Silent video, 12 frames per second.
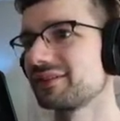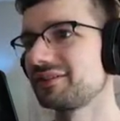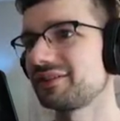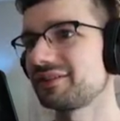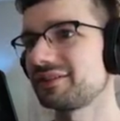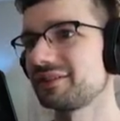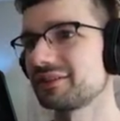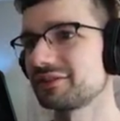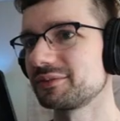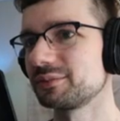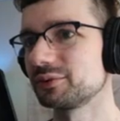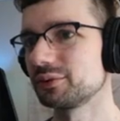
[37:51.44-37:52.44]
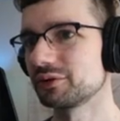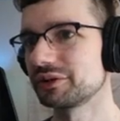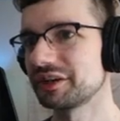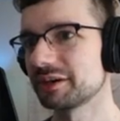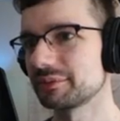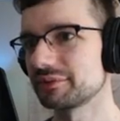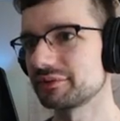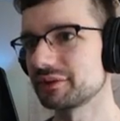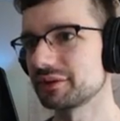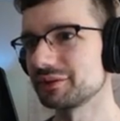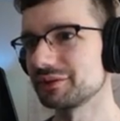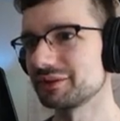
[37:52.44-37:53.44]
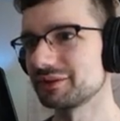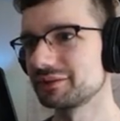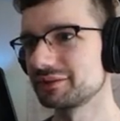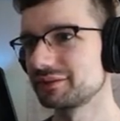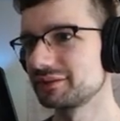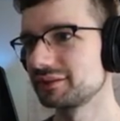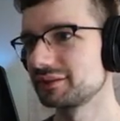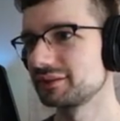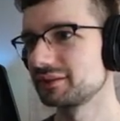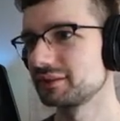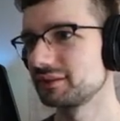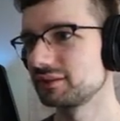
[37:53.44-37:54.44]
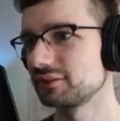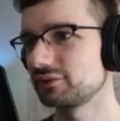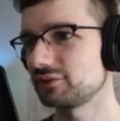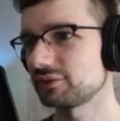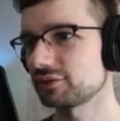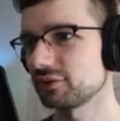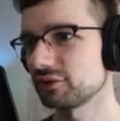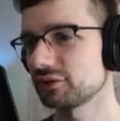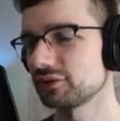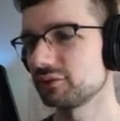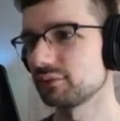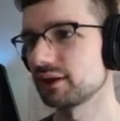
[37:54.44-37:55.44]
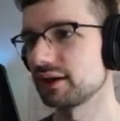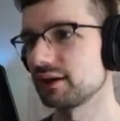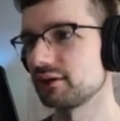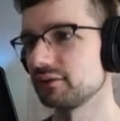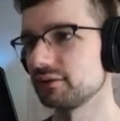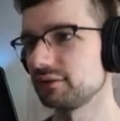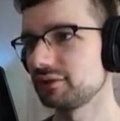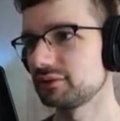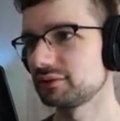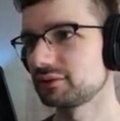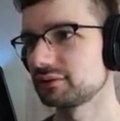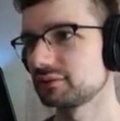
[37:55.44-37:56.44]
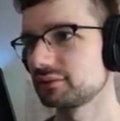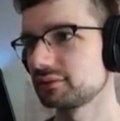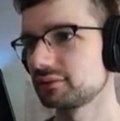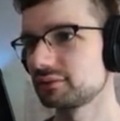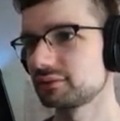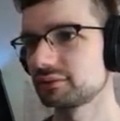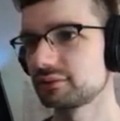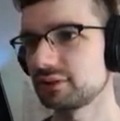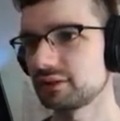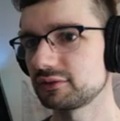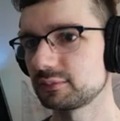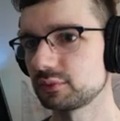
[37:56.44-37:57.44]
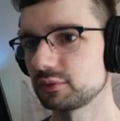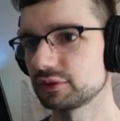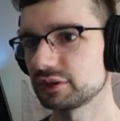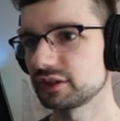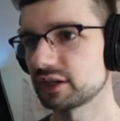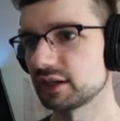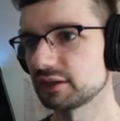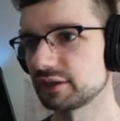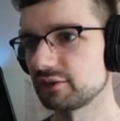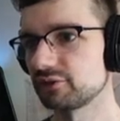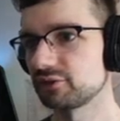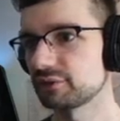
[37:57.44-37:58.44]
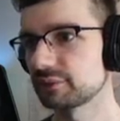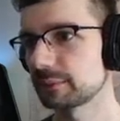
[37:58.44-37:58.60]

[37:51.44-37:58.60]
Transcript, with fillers: Just an explory episode. Just looking around. Exploring college.